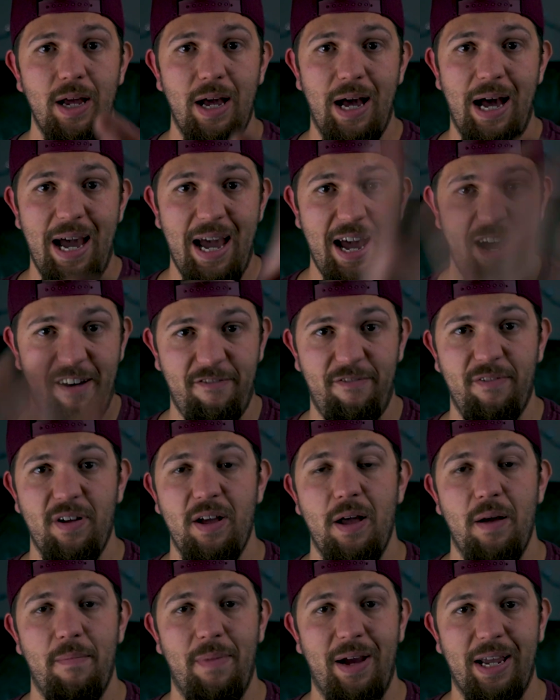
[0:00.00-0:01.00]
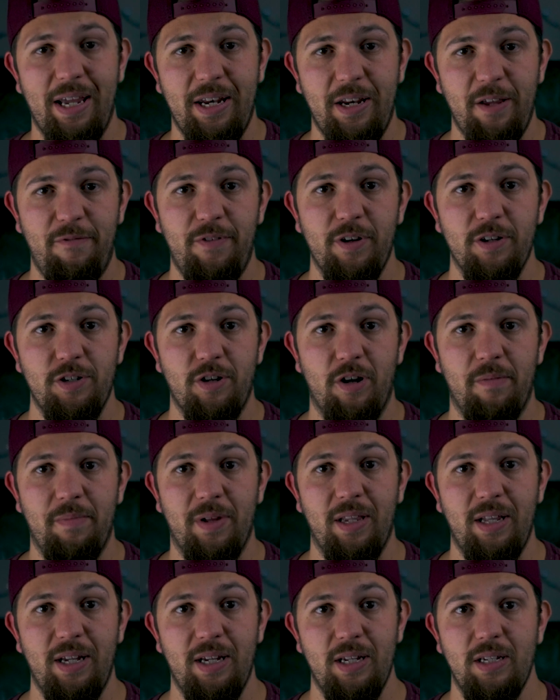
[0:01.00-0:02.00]
I have my ND filter on my
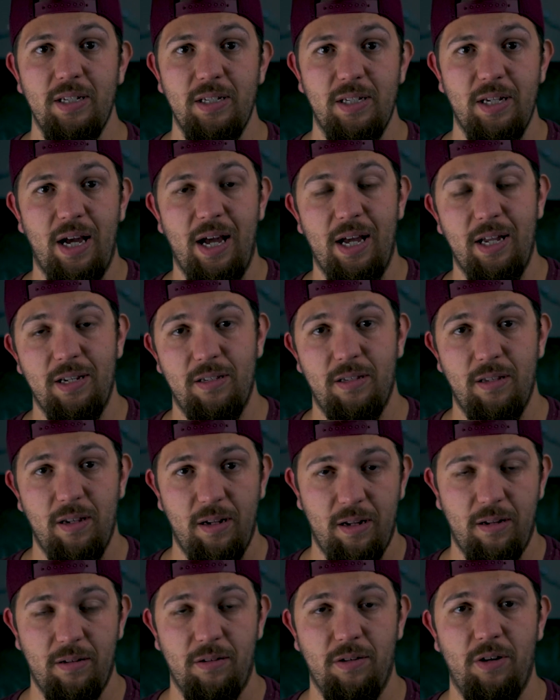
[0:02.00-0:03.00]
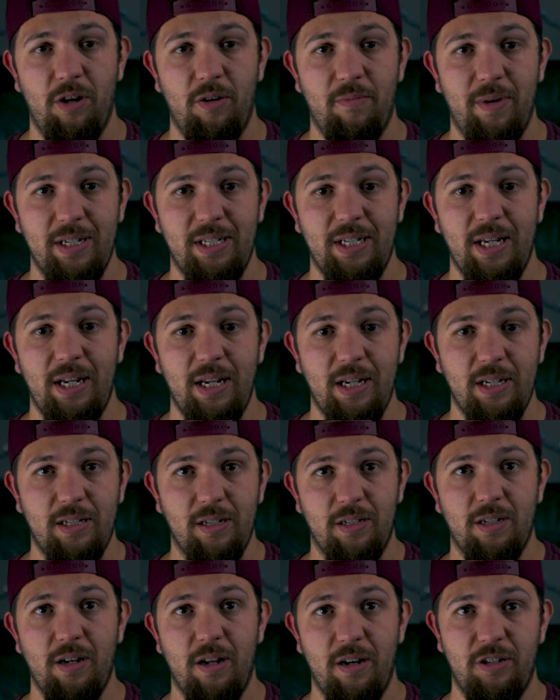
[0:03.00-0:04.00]
lens, you know my settings,
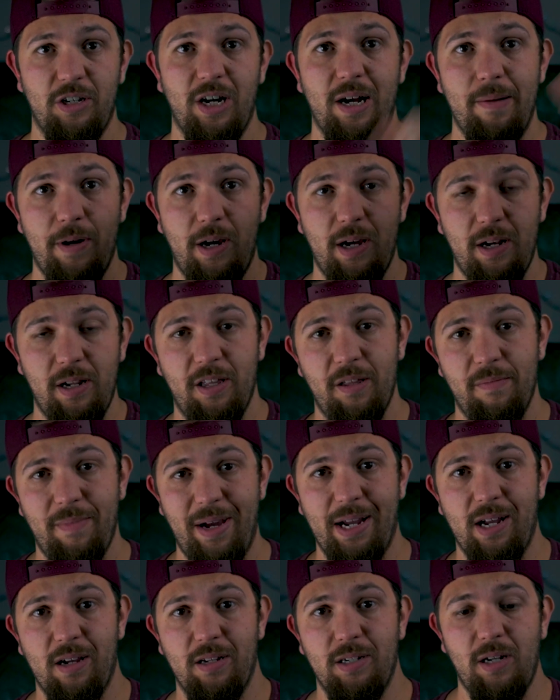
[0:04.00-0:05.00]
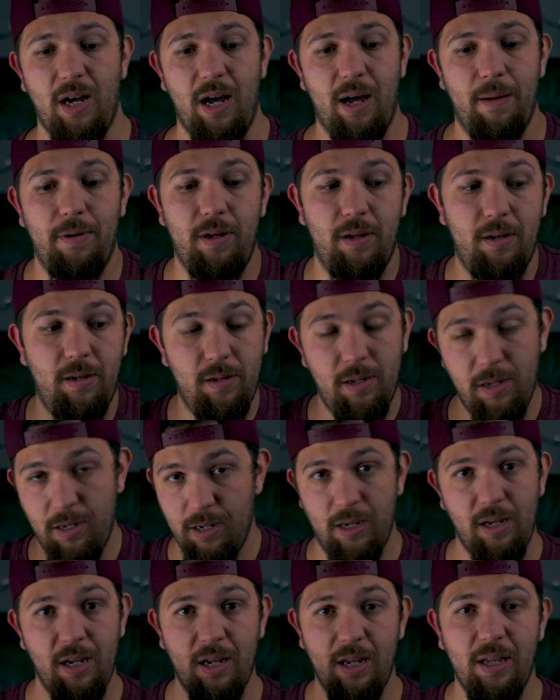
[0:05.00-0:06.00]
it's on a tripod, the mic on top,
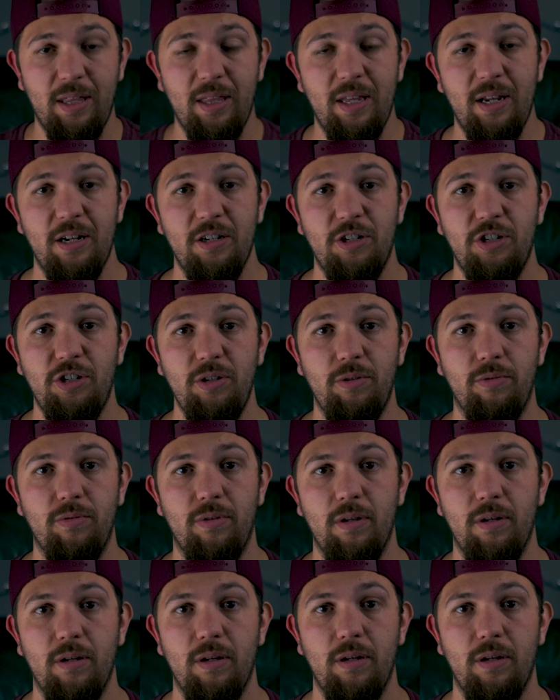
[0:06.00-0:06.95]
and then I shoot.